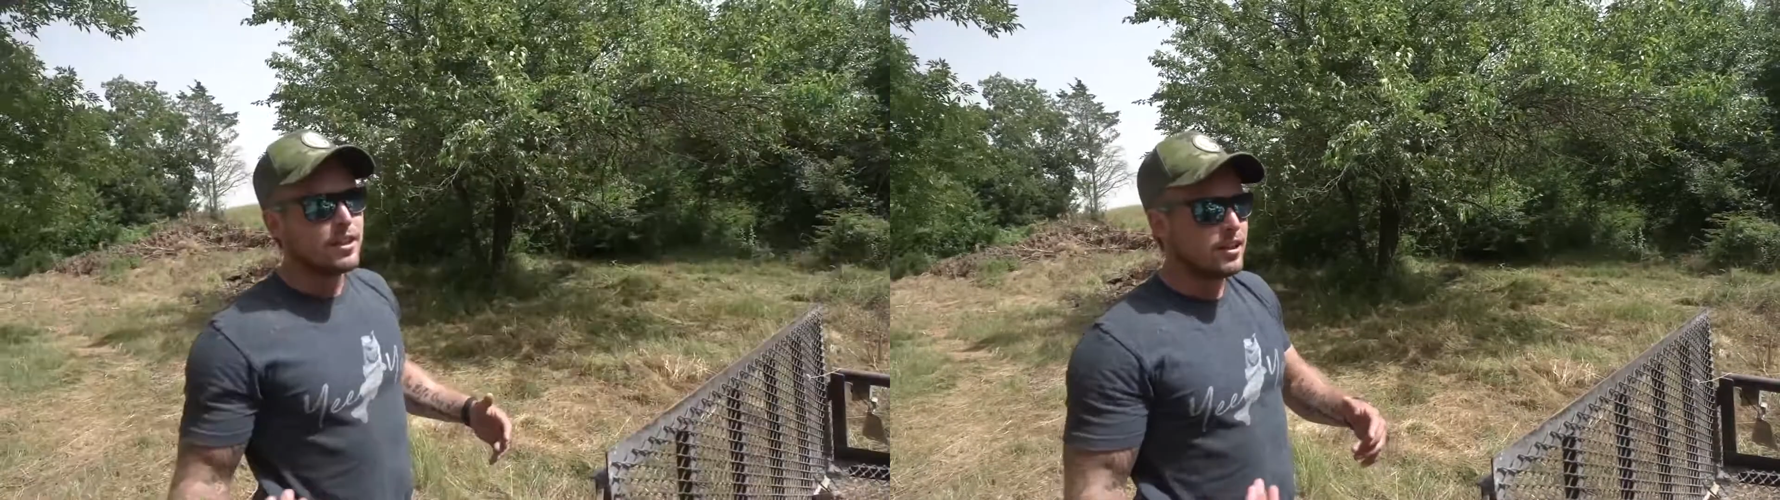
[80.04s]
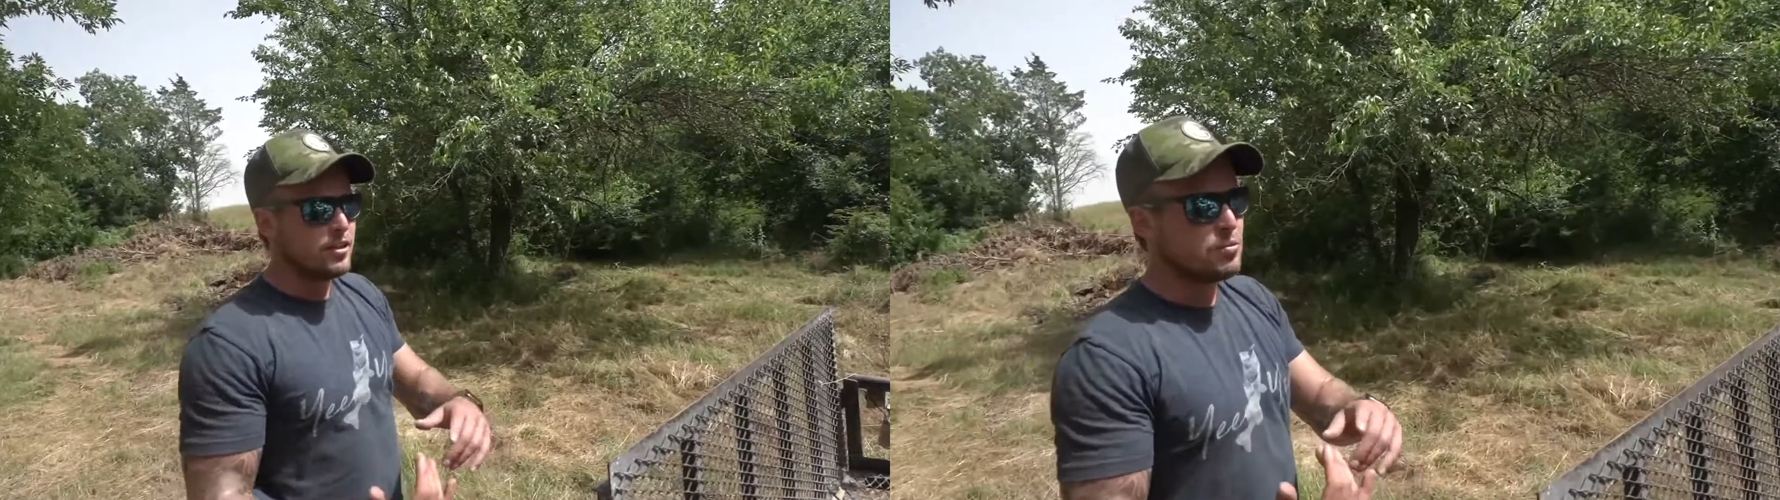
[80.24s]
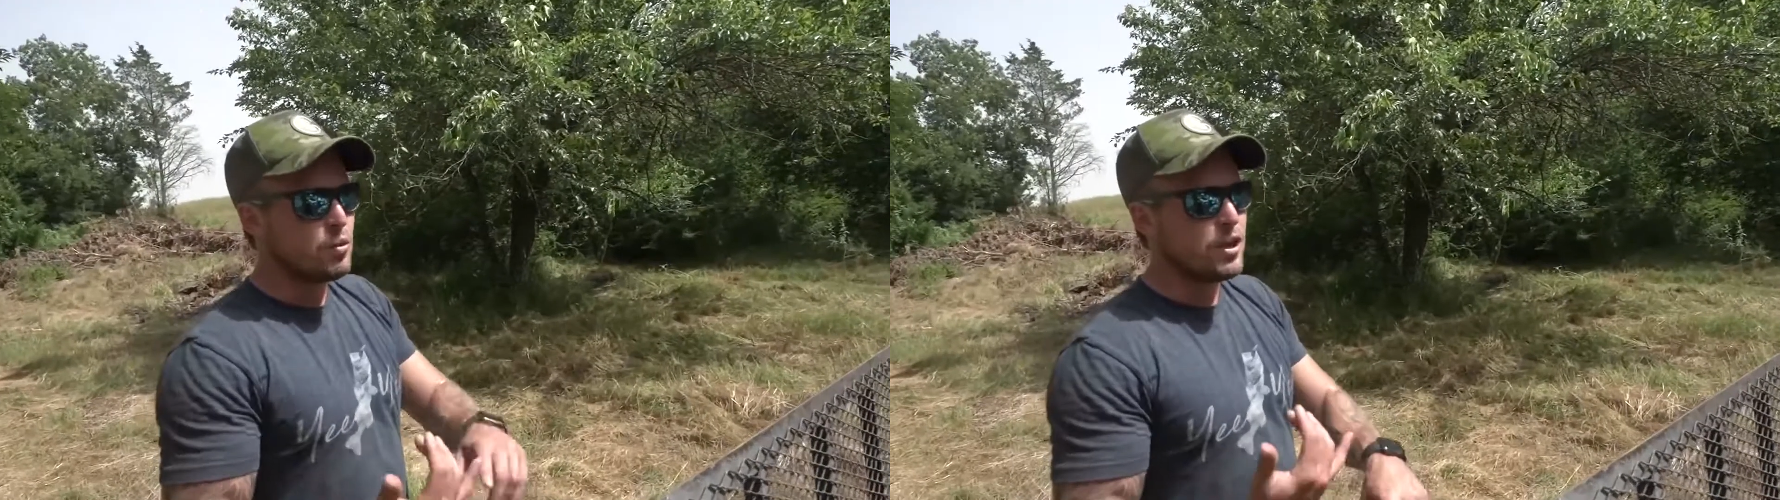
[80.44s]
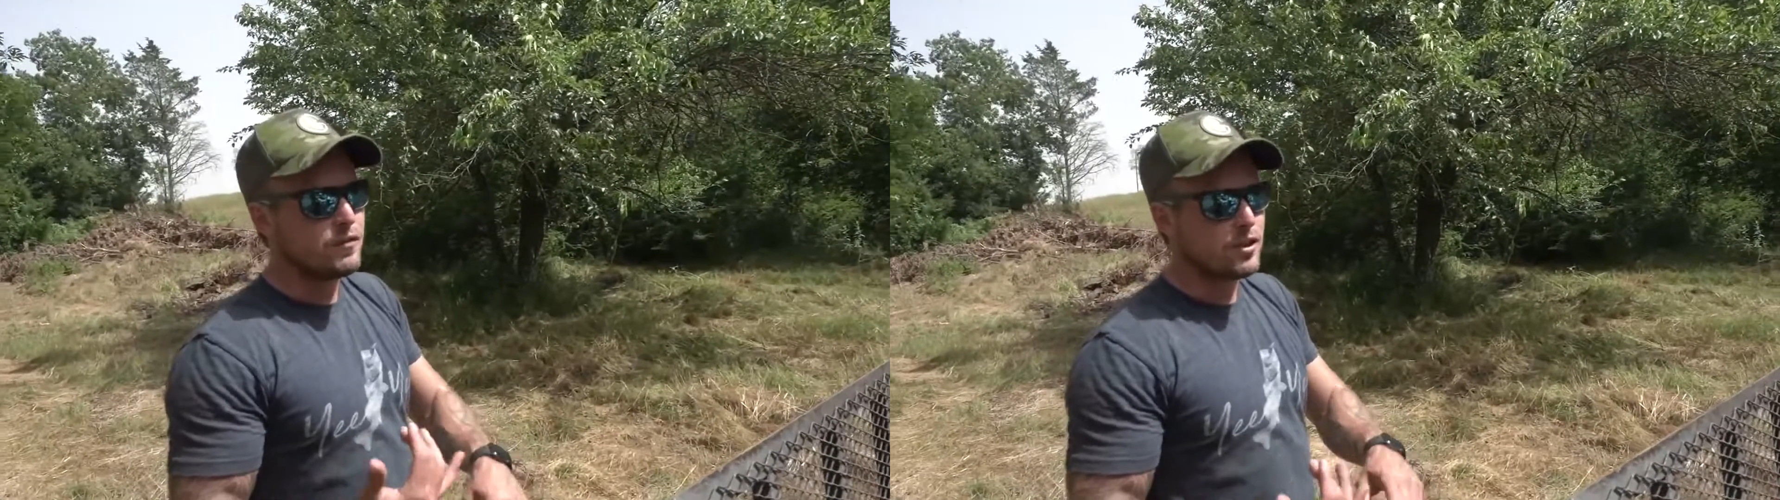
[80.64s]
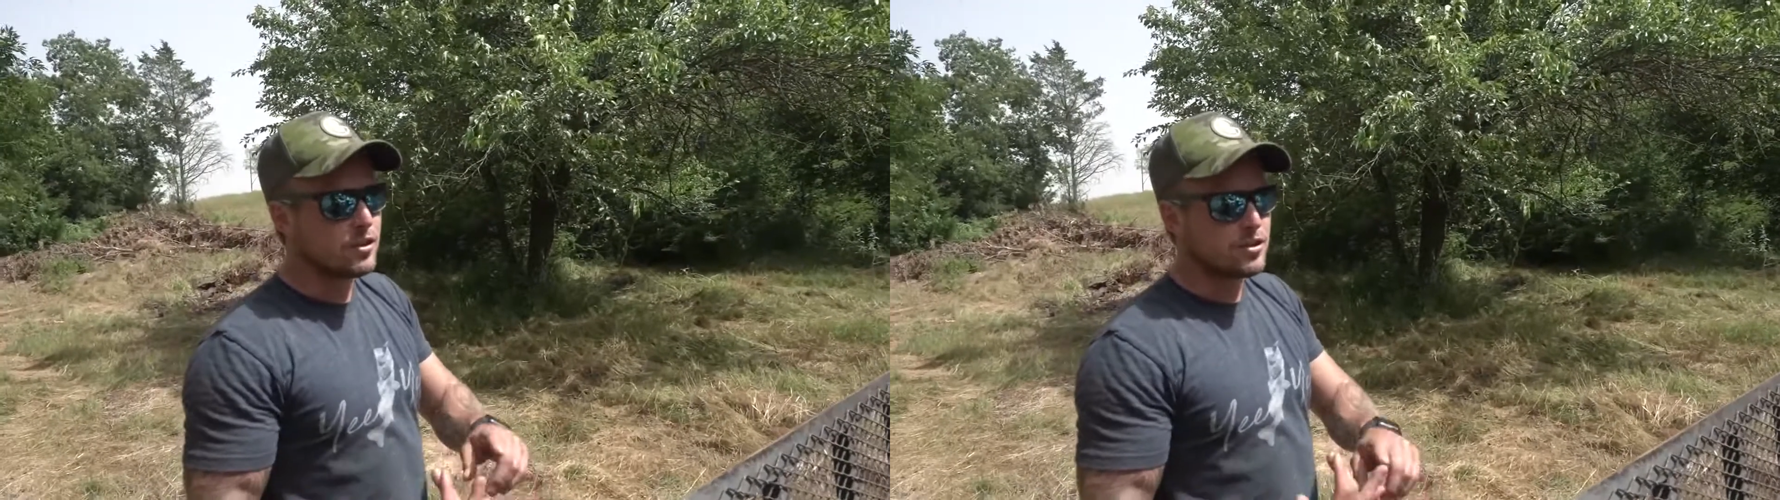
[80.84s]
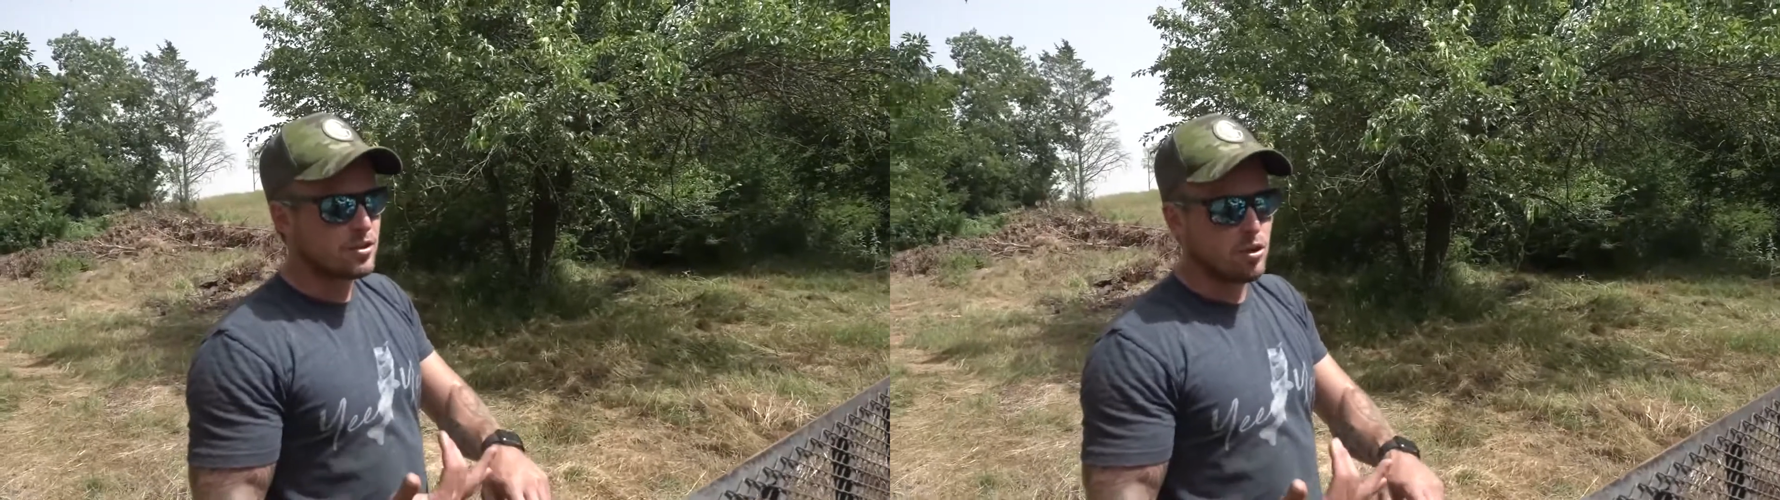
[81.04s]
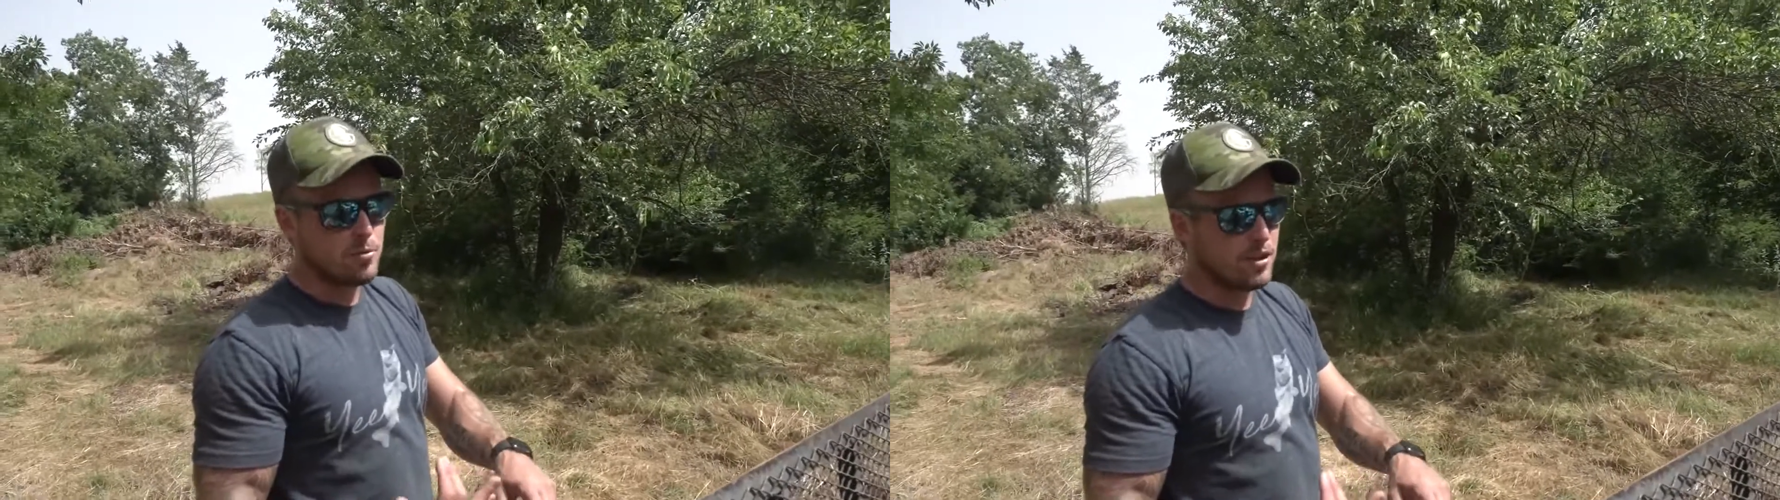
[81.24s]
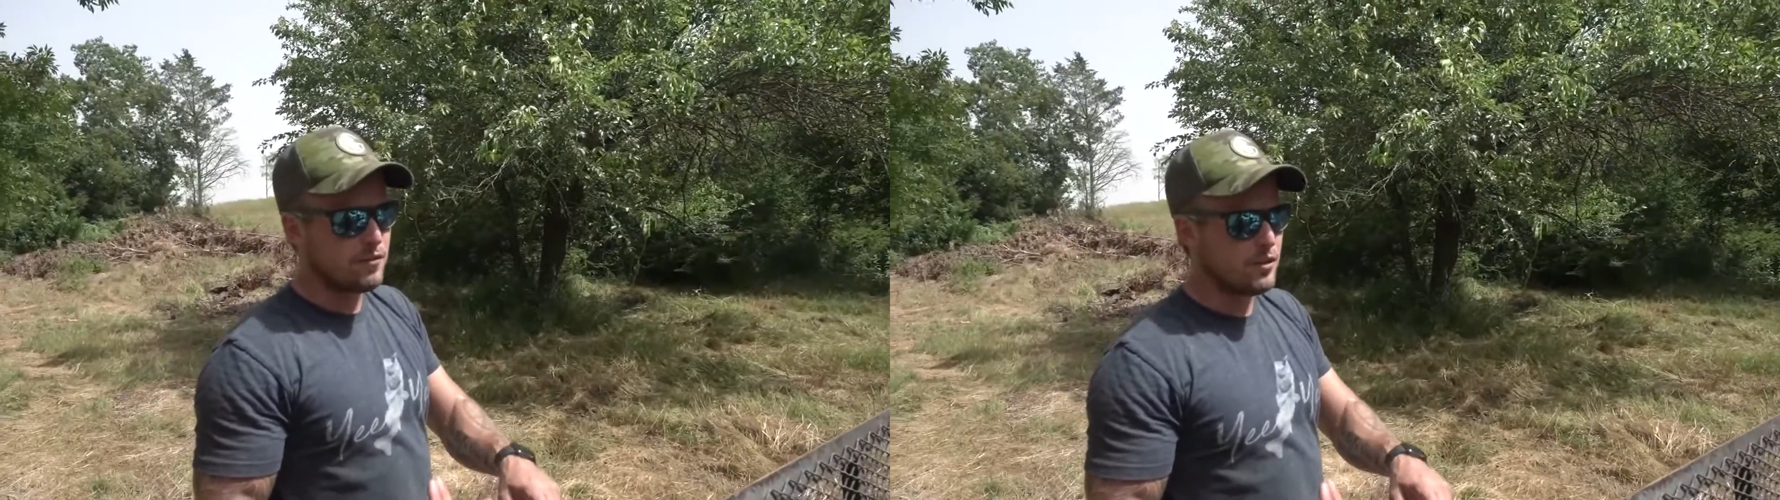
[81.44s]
They use wheat fields, soybean